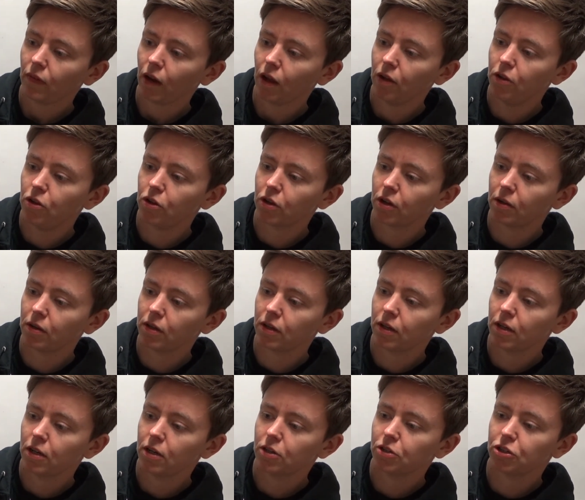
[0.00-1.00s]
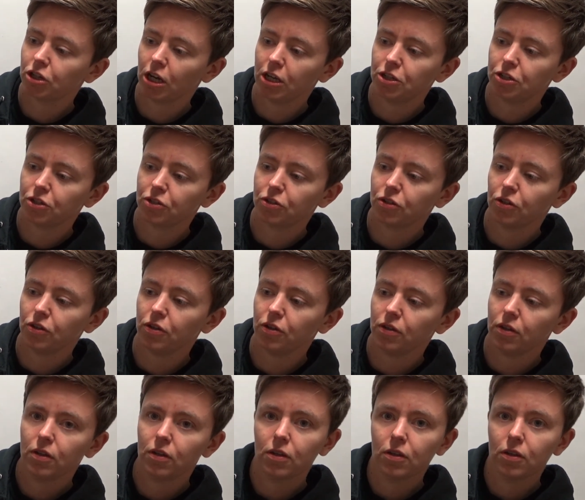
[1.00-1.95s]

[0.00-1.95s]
you can change it to